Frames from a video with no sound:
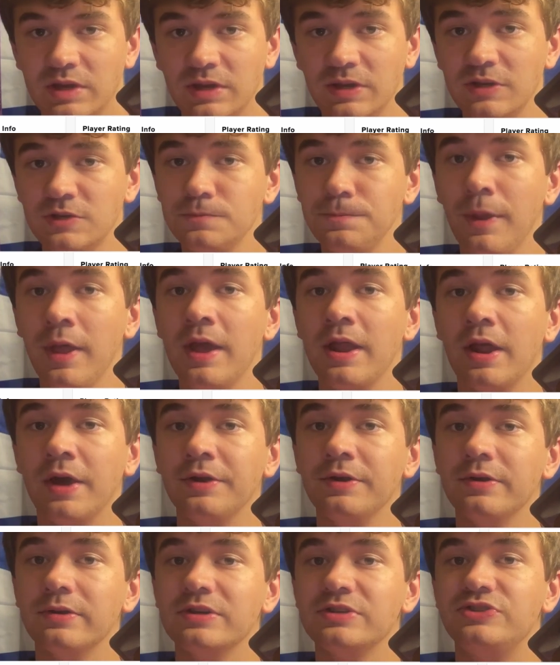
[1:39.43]
He's played
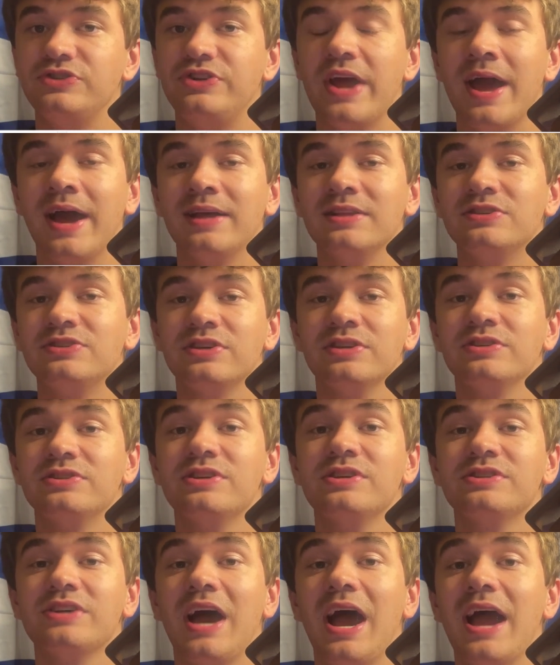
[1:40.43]
under his dad since
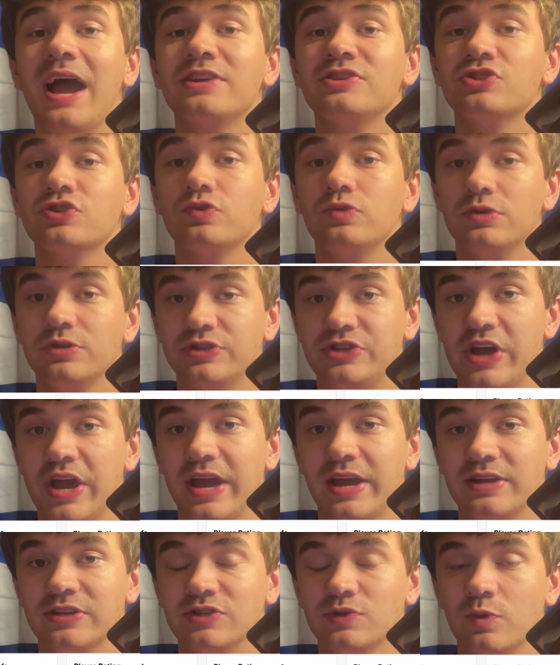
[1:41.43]
his high school
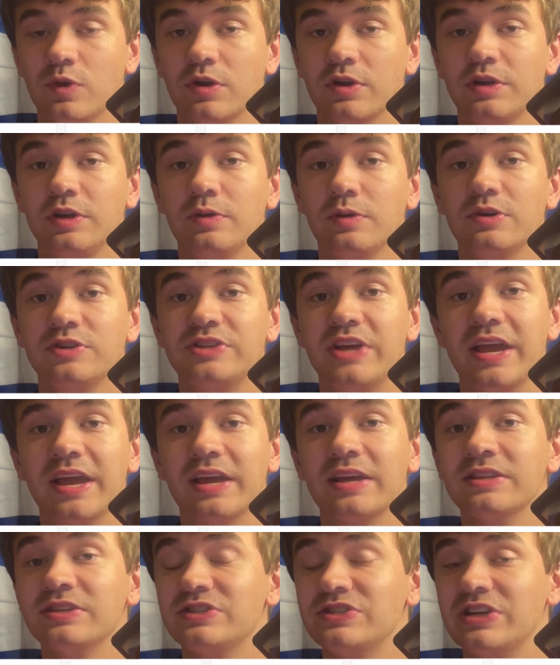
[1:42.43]
days, where he was a
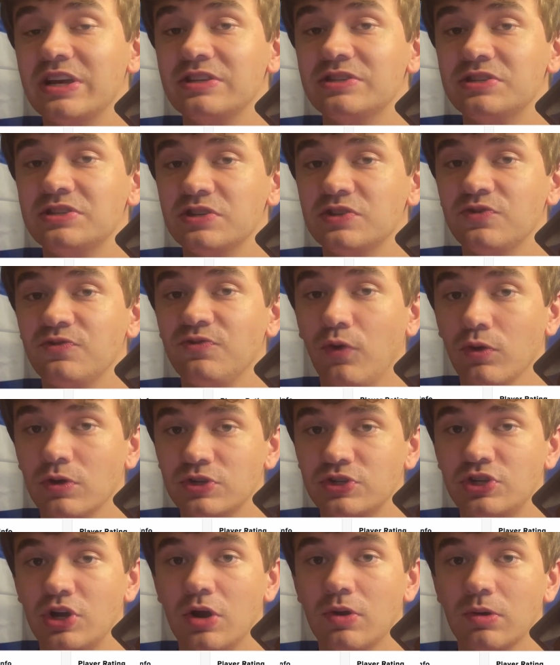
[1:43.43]
consensus
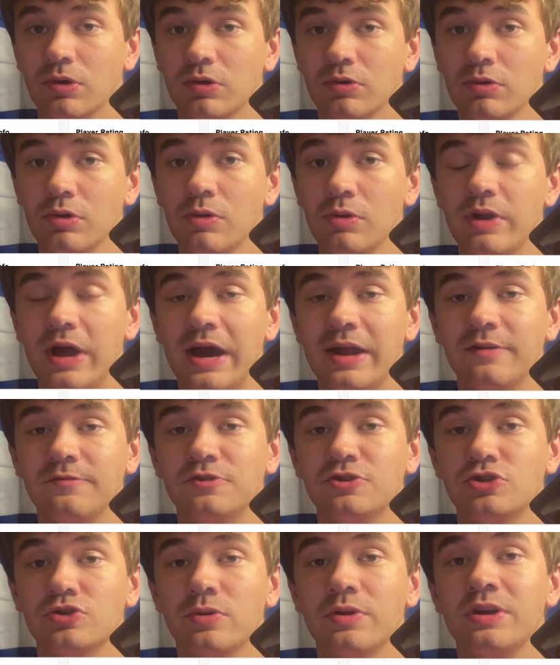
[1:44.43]
four-star recruit out of
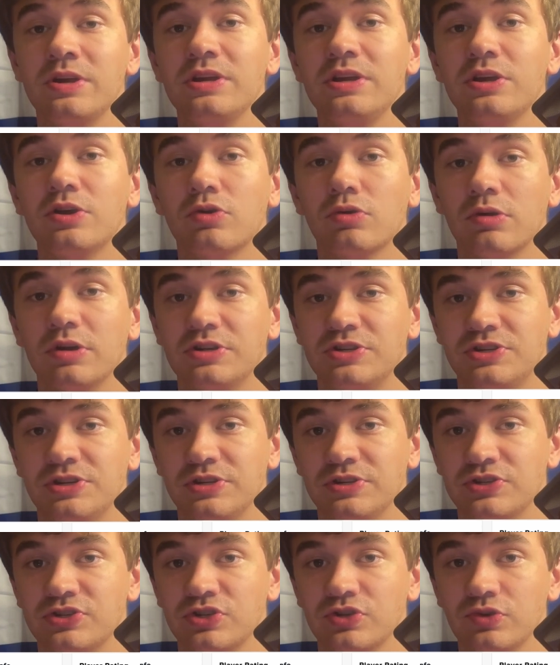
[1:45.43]
Trinity
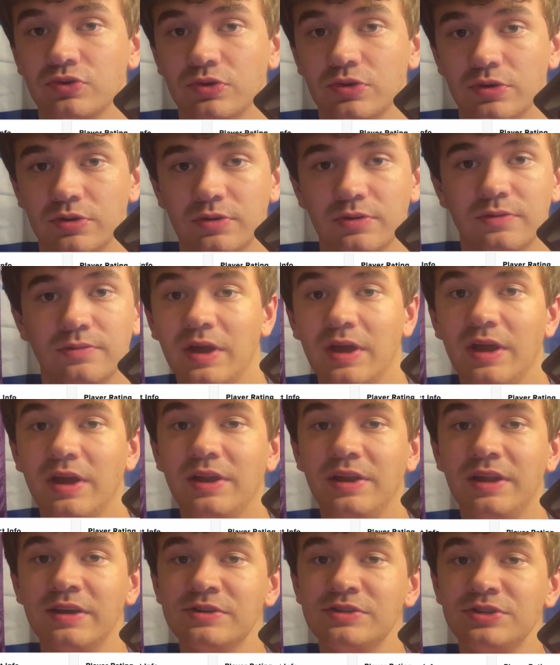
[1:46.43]
Christian School.
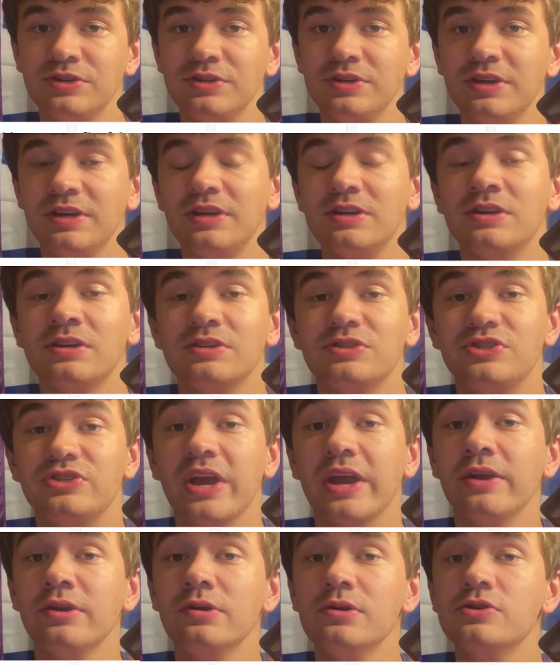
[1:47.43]
Initially,
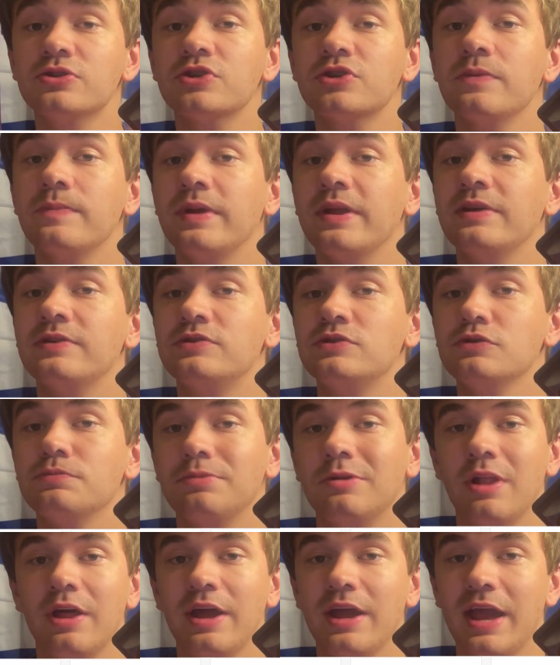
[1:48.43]
Sanders committed to
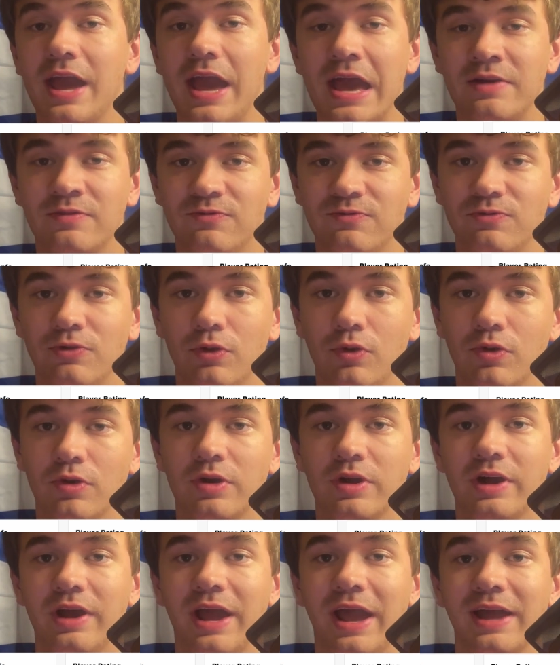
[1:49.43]
play at
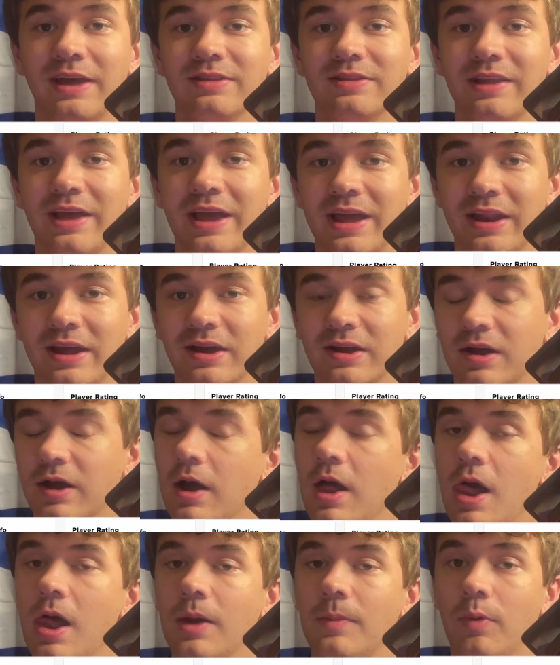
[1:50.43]
Florida Atlantic,
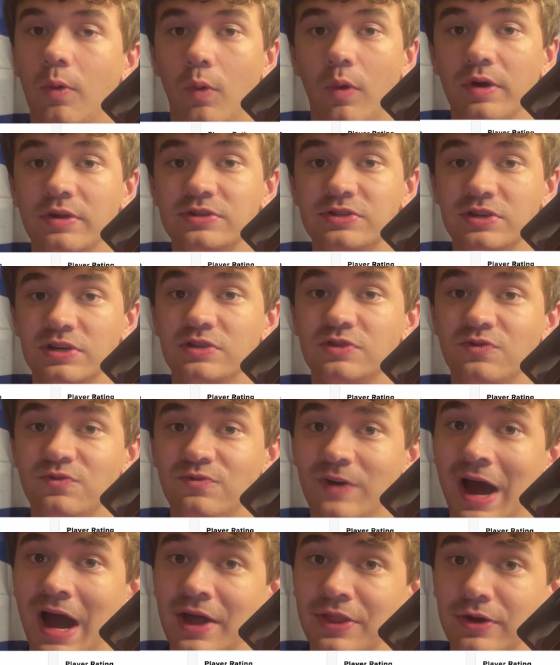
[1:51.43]
but once his
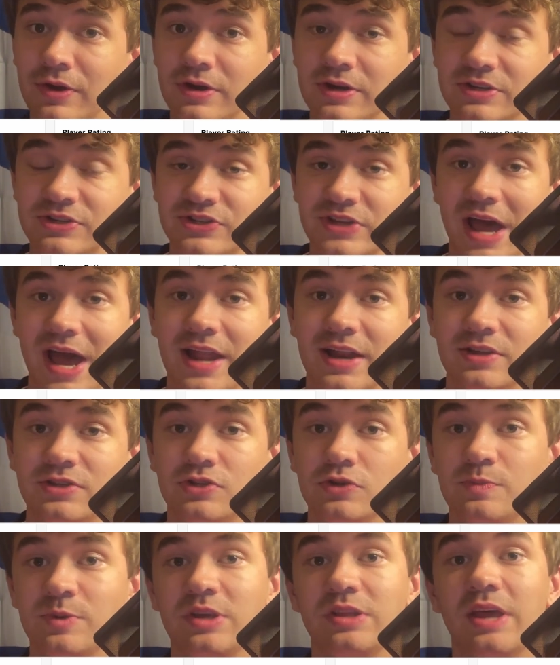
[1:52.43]
father decided
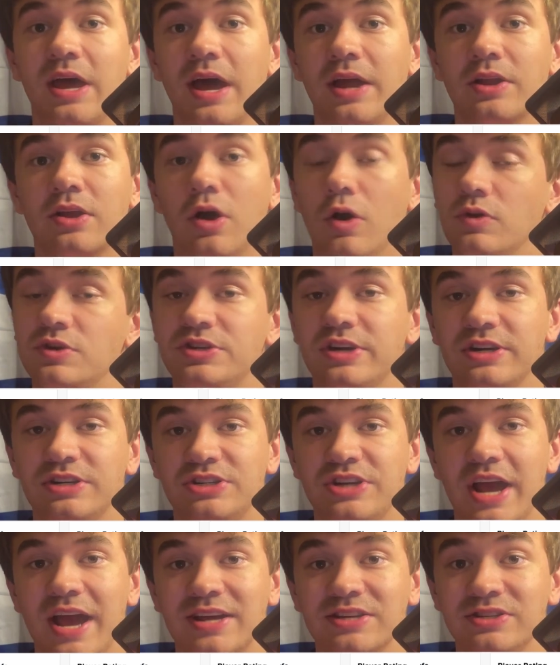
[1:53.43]
to be the head coach at
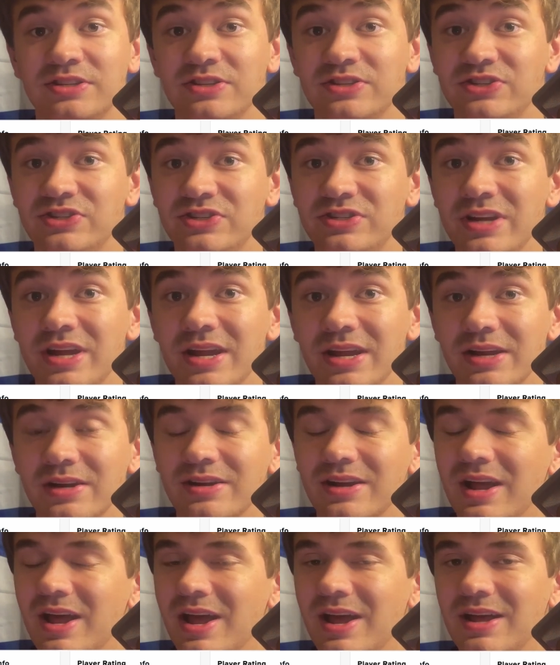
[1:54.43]
Jackson
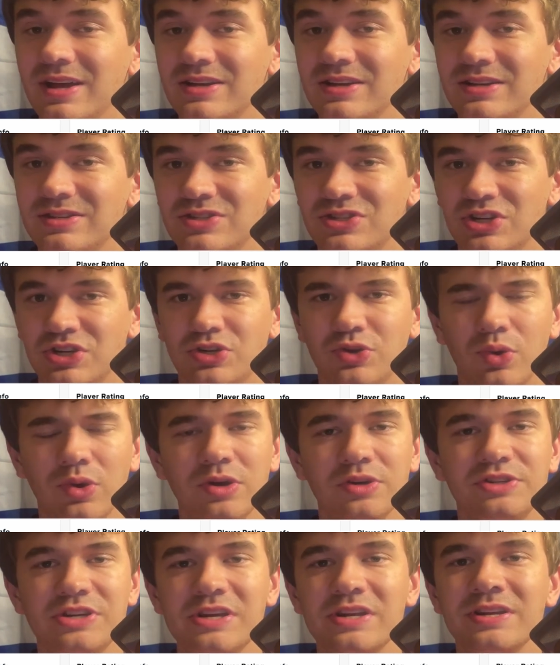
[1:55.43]
State,
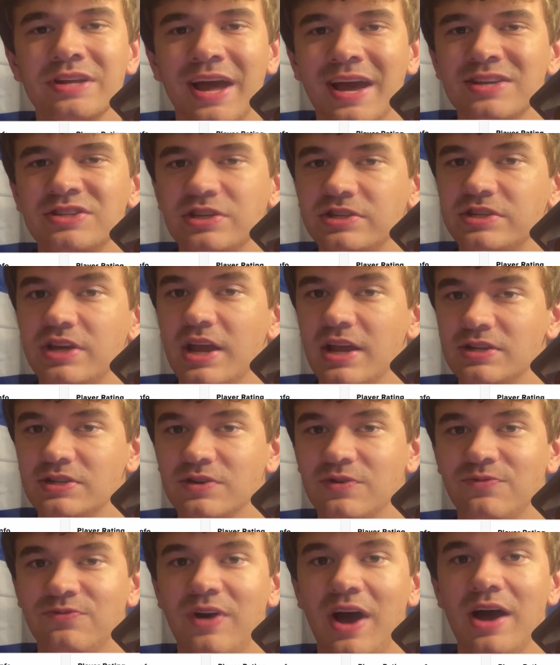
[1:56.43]
Shedeur didn't hesitate
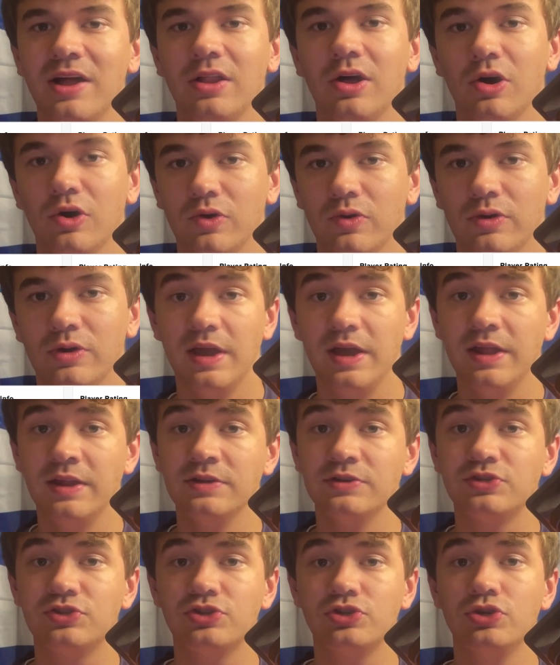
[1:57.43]
to follow. In
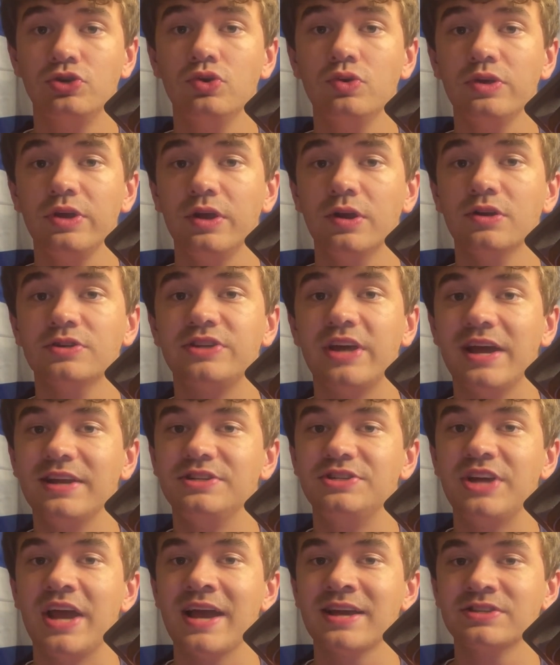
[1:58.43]
his 2 years at
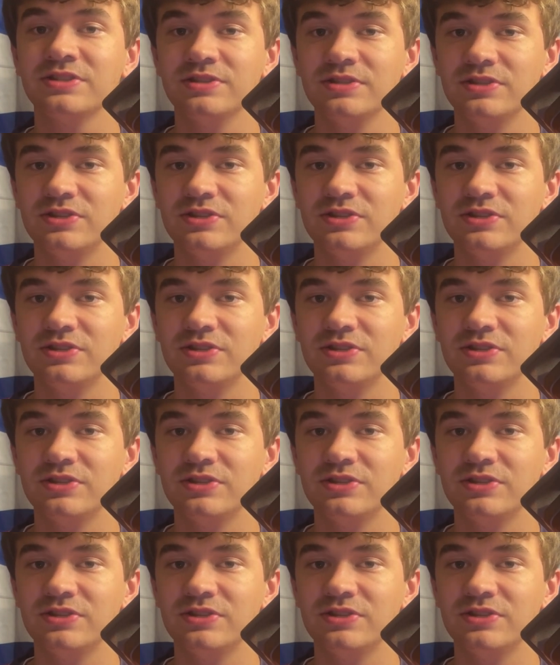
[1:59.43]
Jackson